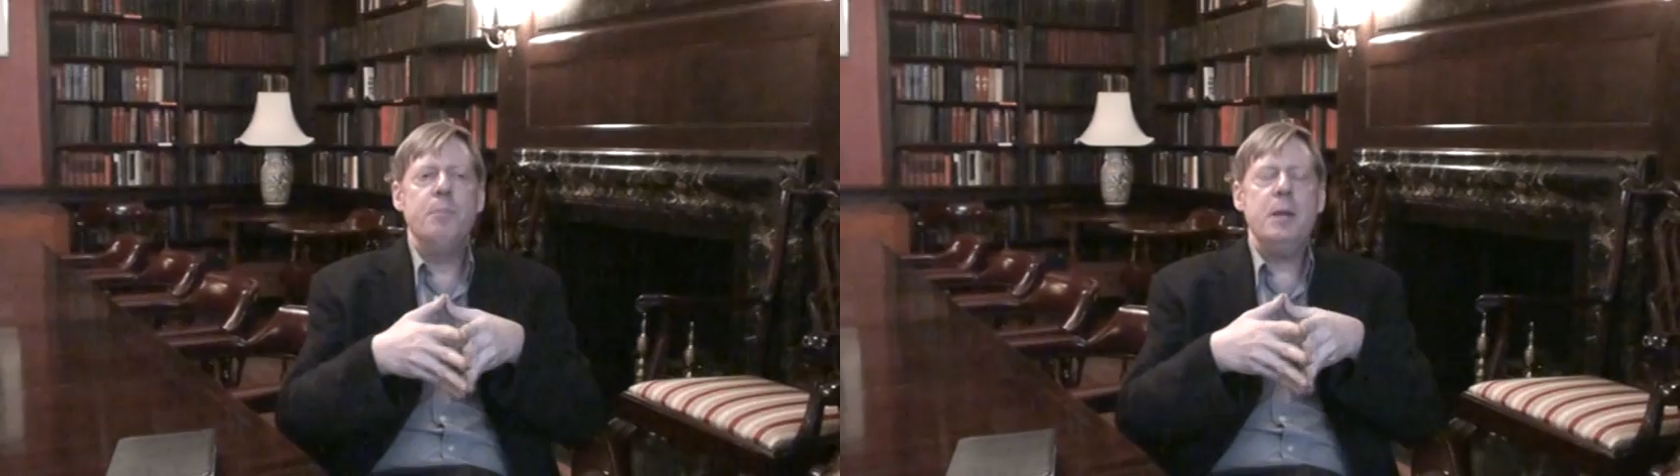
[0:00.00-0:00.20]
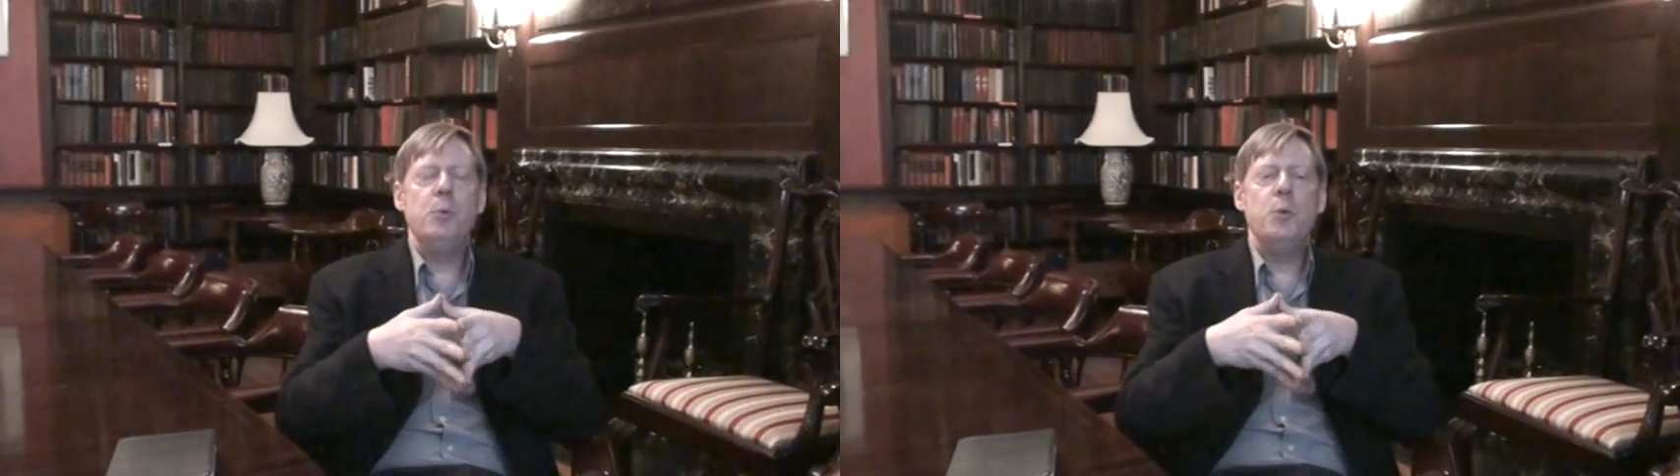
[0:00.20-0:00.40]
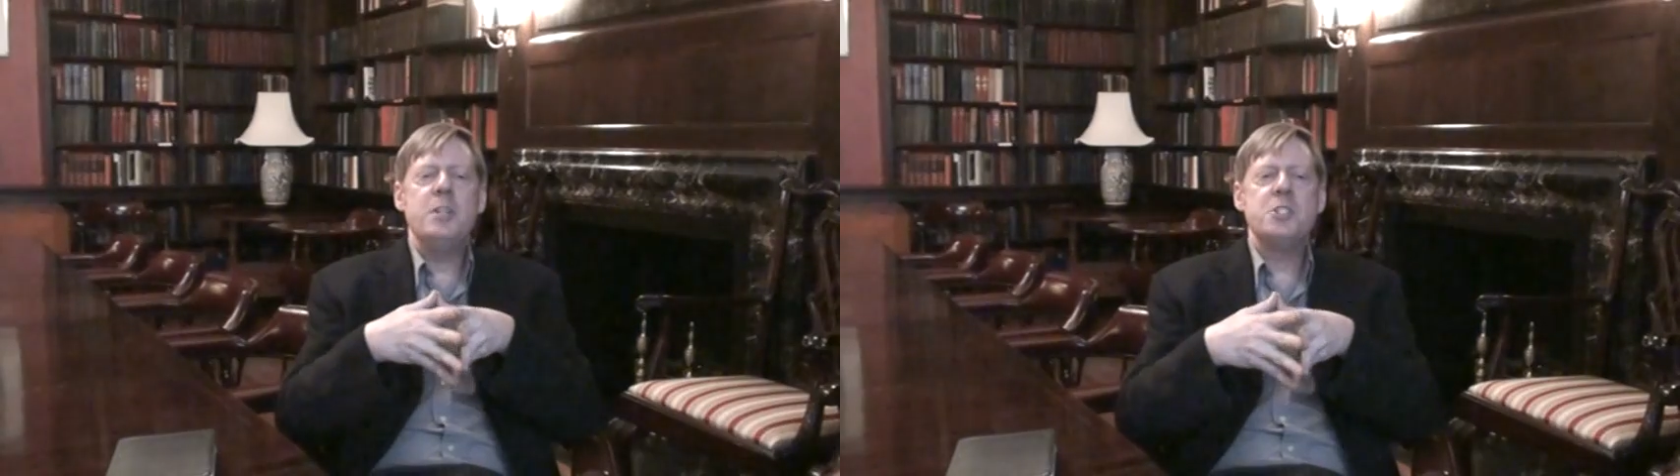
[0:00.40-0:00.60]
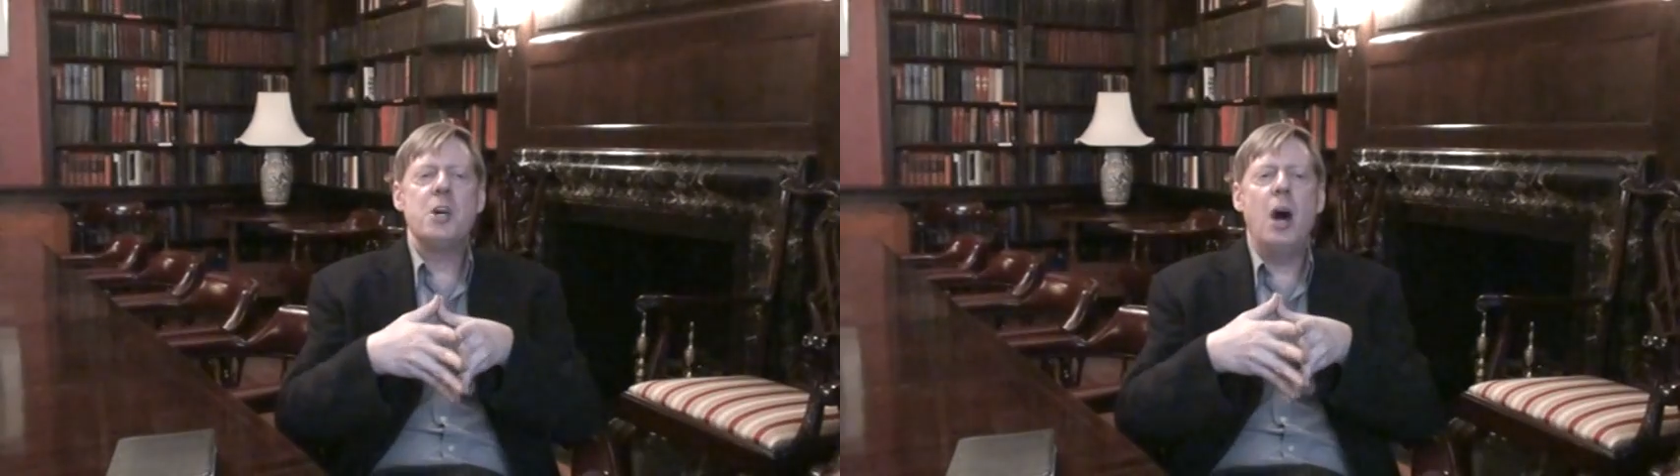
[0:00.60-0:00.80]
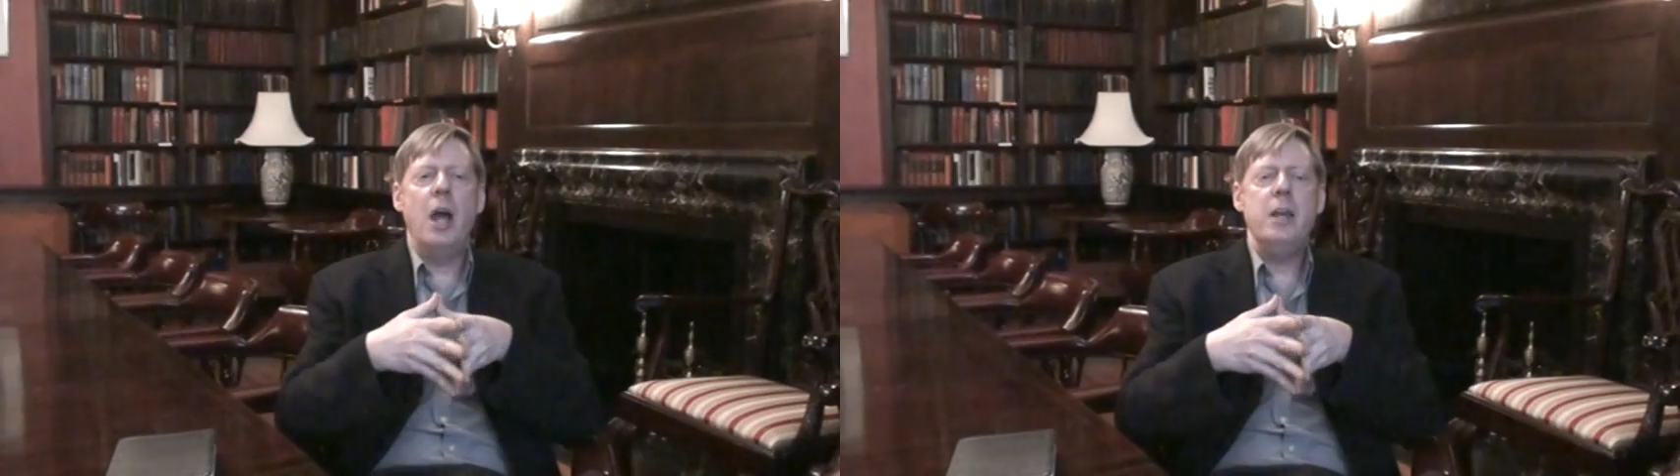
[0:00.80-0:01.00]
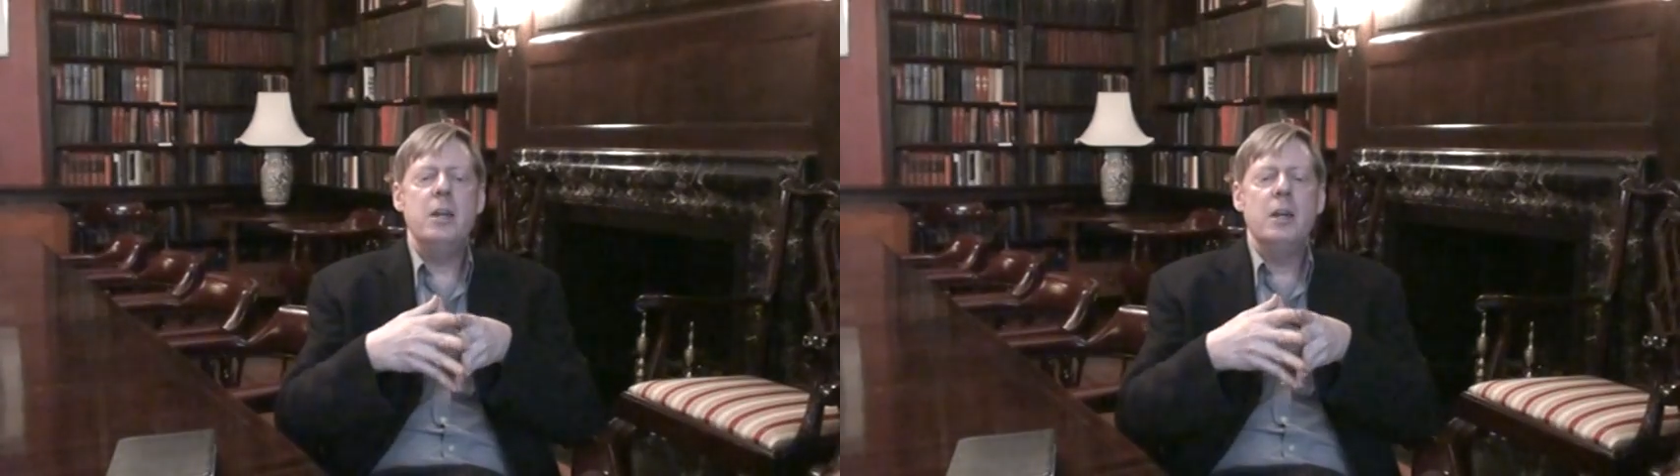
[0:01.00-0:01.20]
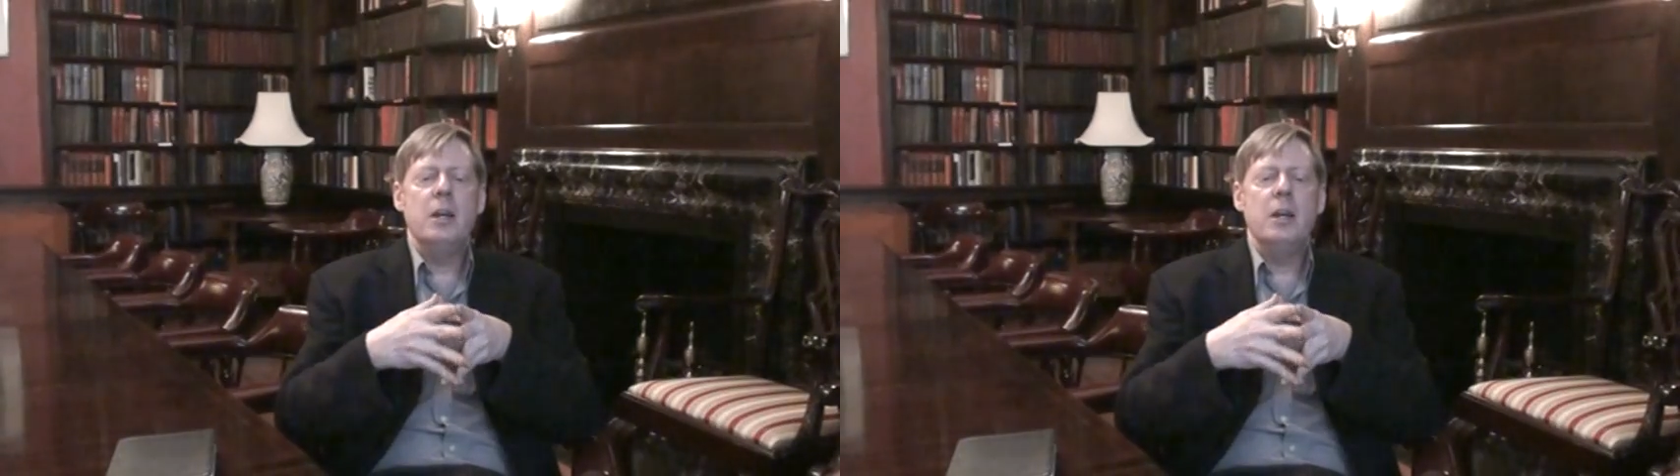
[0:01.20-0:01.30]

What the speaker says: people would decide